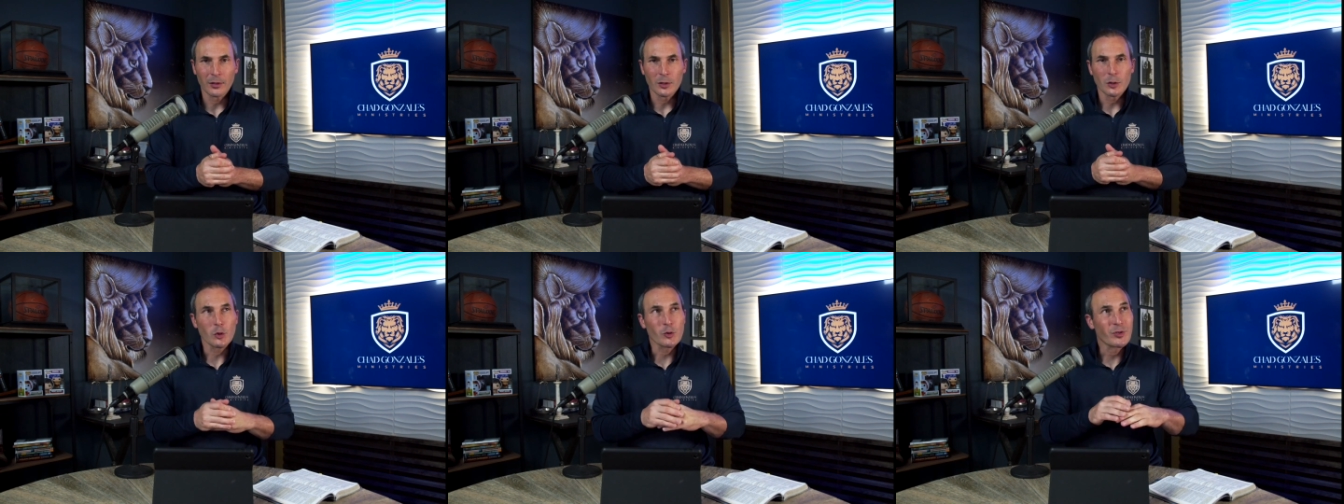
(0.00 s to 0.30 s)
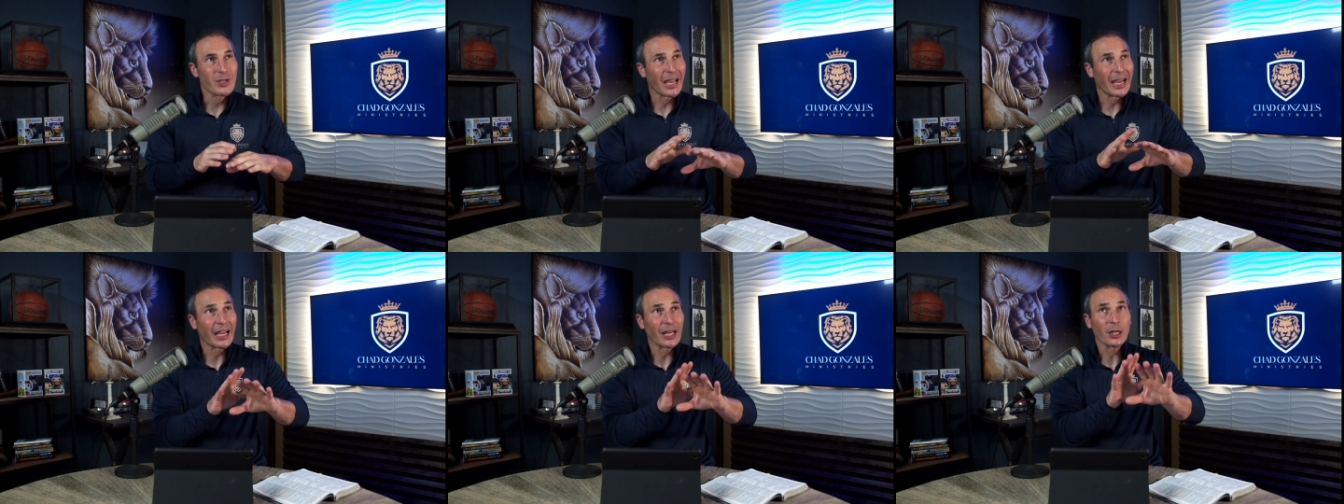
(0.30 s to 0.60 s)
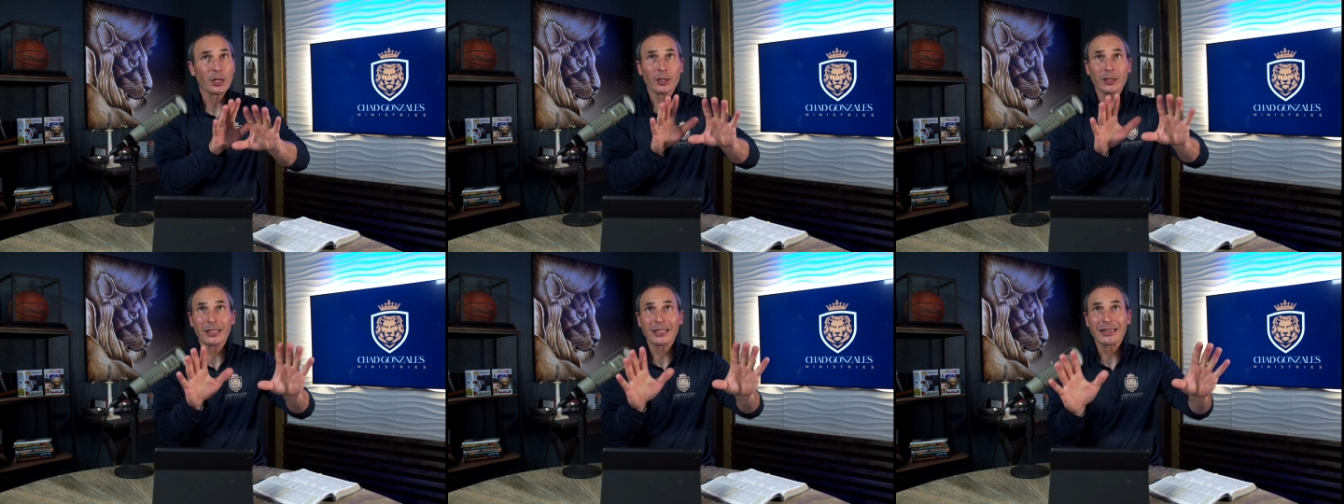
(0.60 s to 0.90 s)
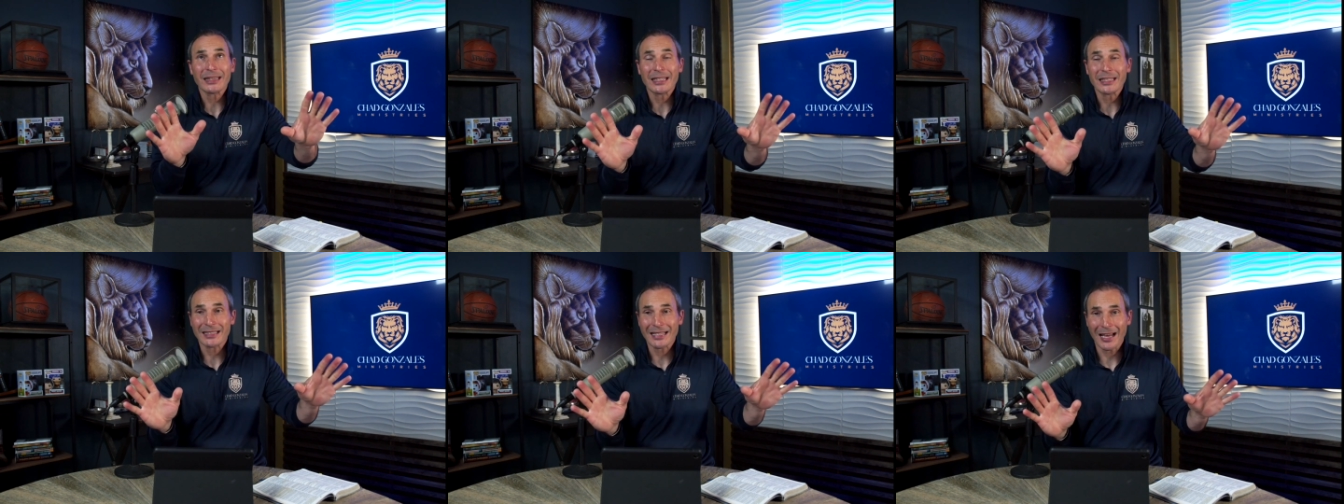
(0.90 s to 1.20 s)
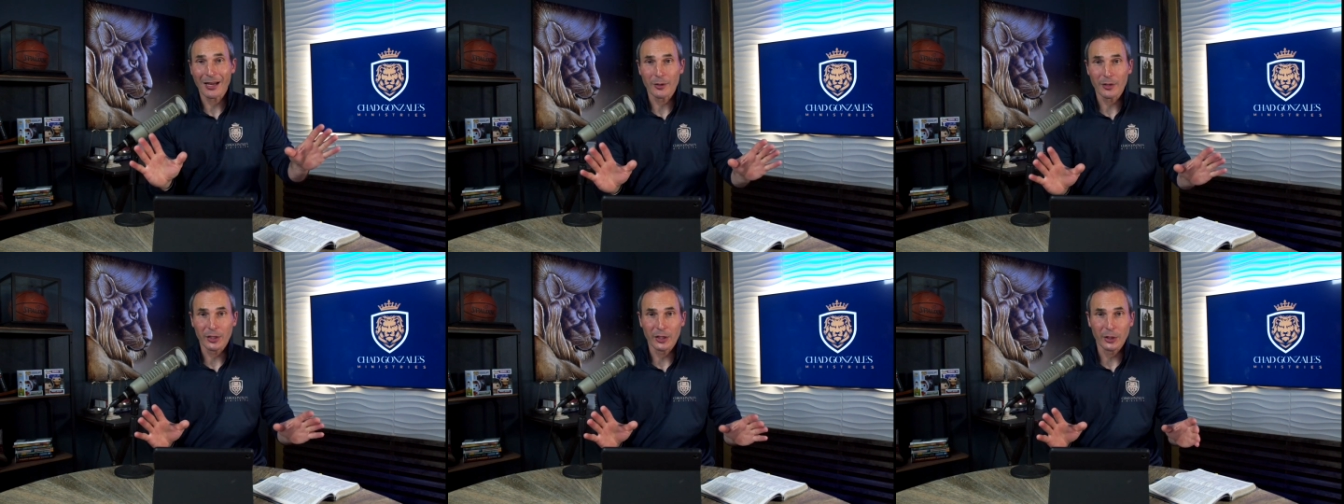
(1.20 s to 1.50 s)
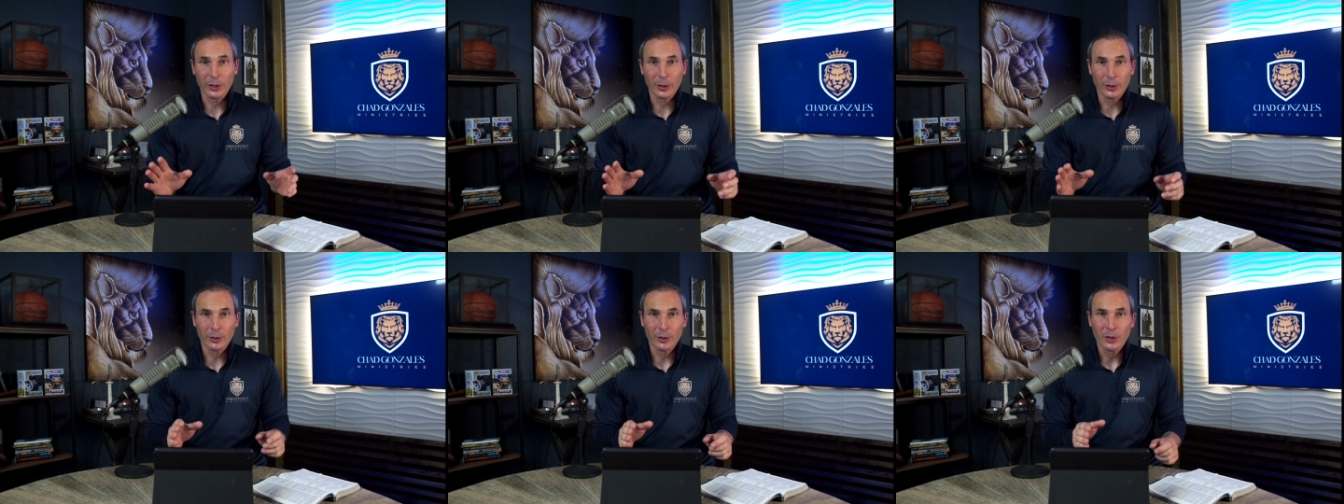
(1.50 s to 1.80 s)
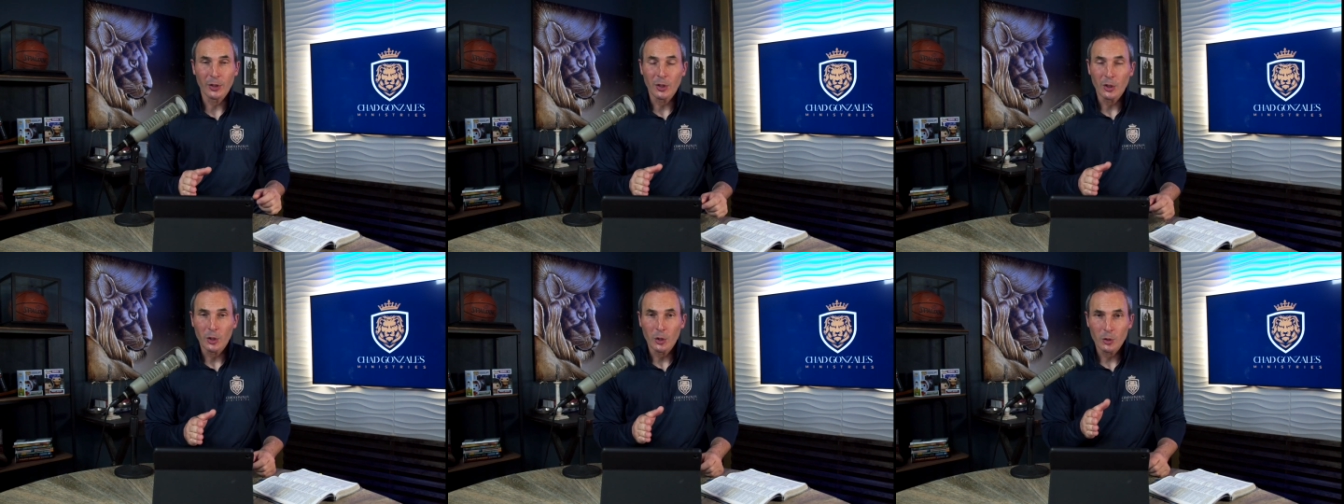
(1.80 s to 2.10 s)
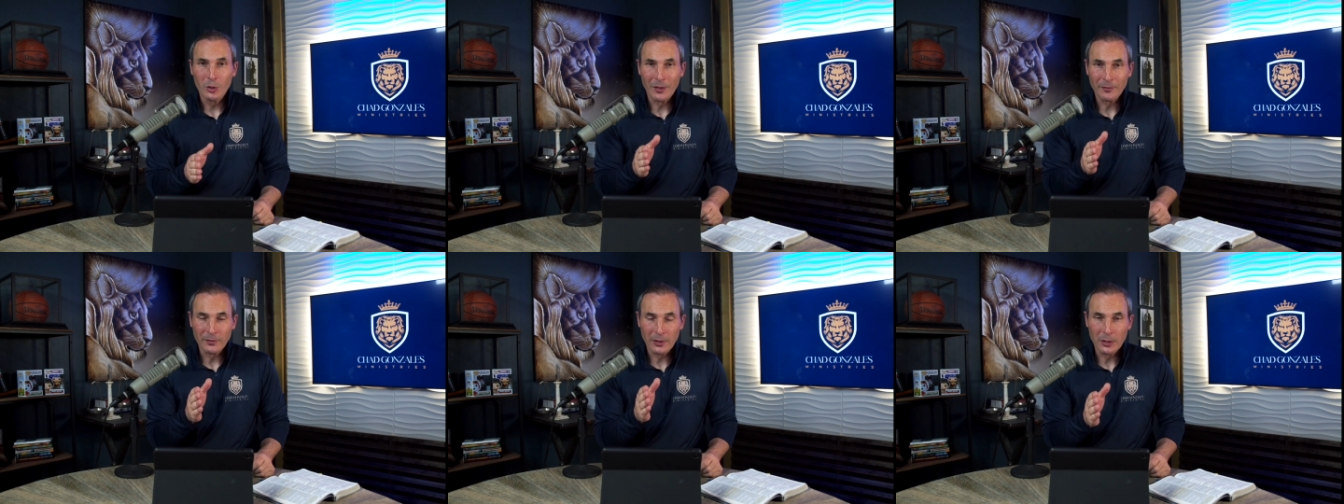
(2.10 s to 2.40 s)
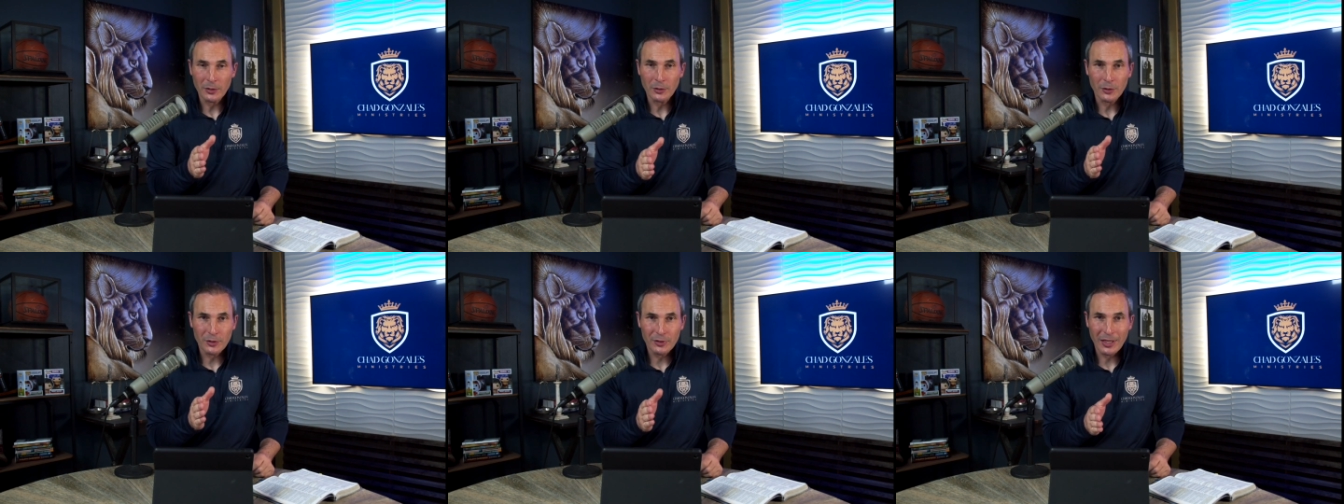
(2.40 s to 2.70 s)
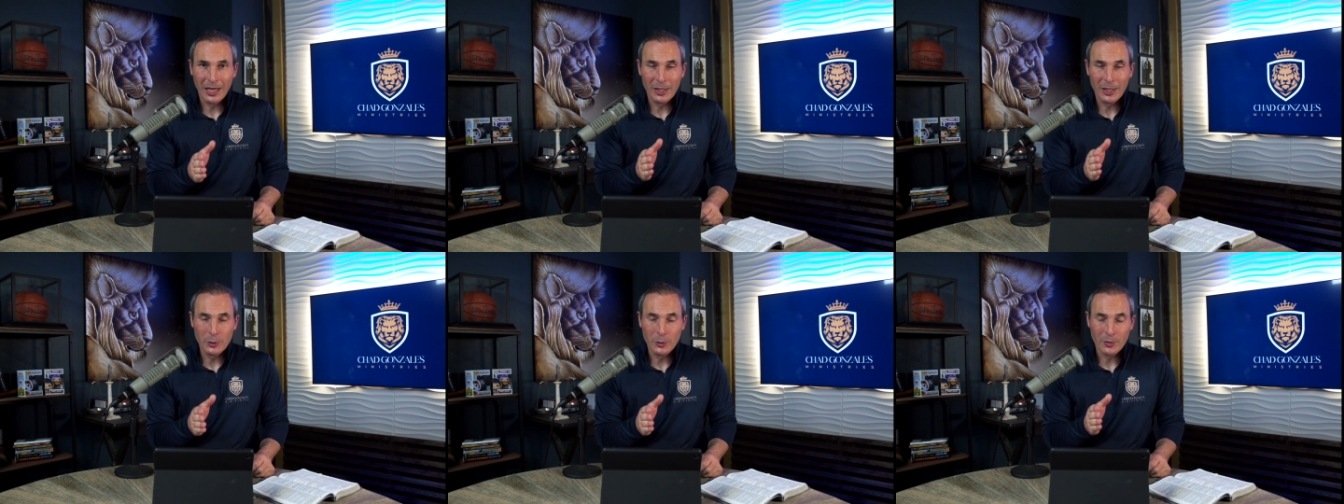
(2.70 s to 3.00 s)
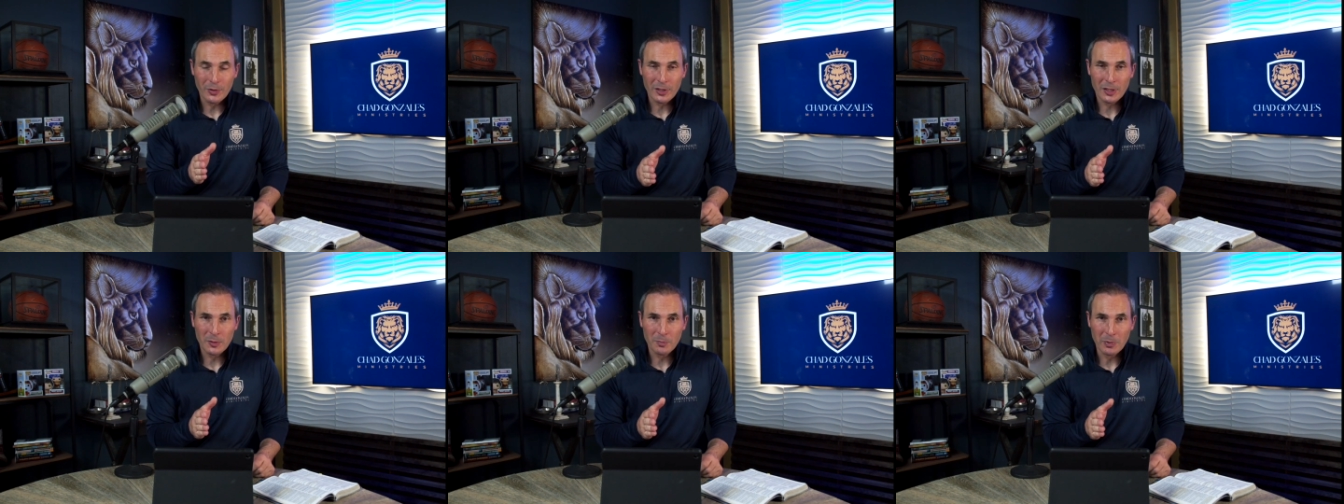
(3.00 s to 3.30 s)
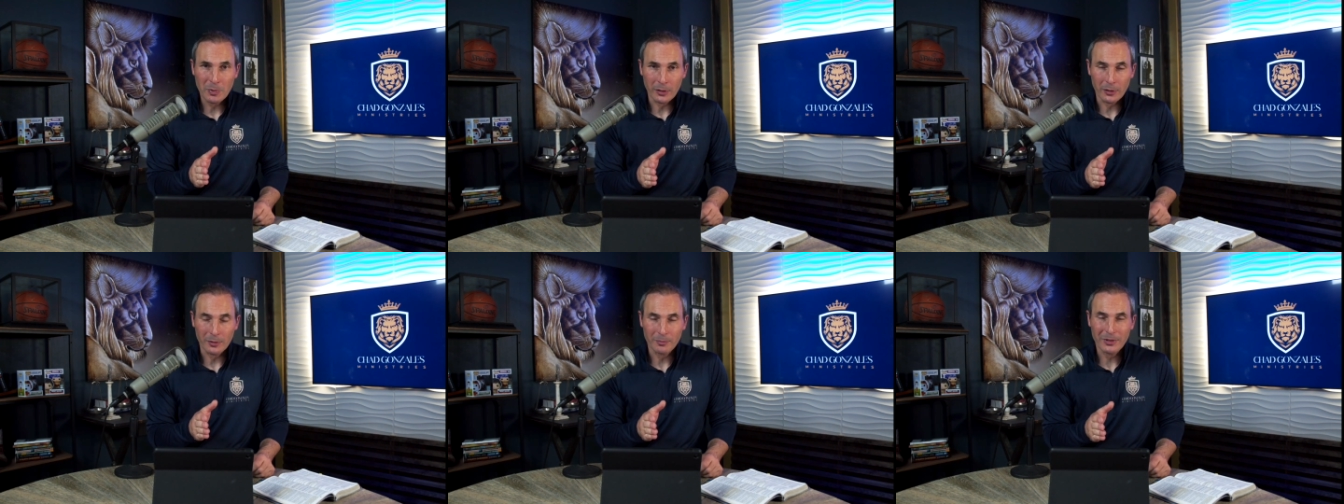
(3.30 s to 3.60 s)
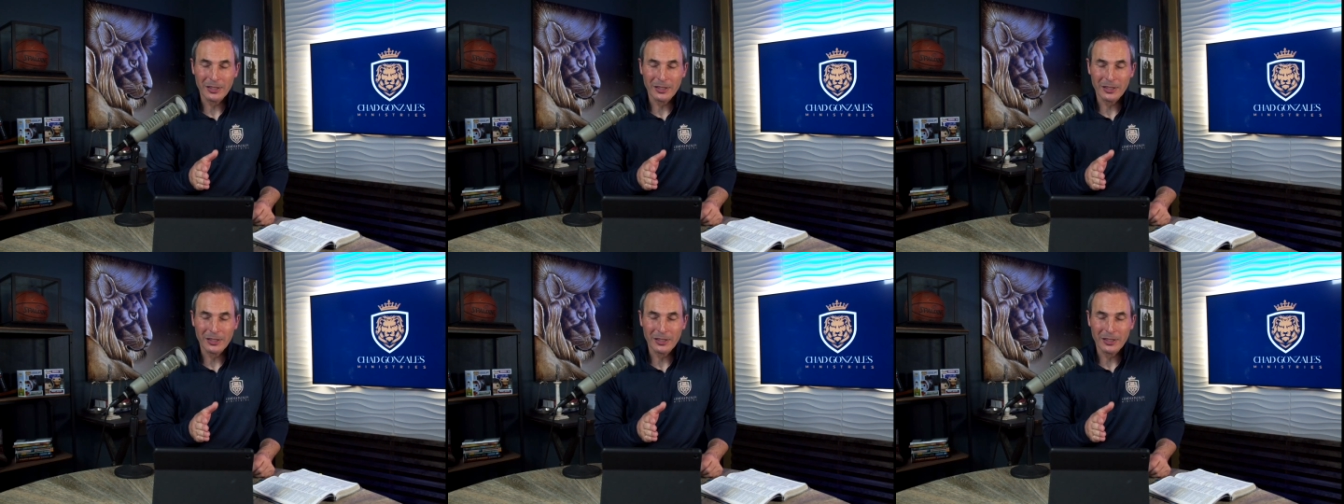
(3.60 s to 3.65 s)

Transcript: You can't look at this out here. You have to understand you're a spirit.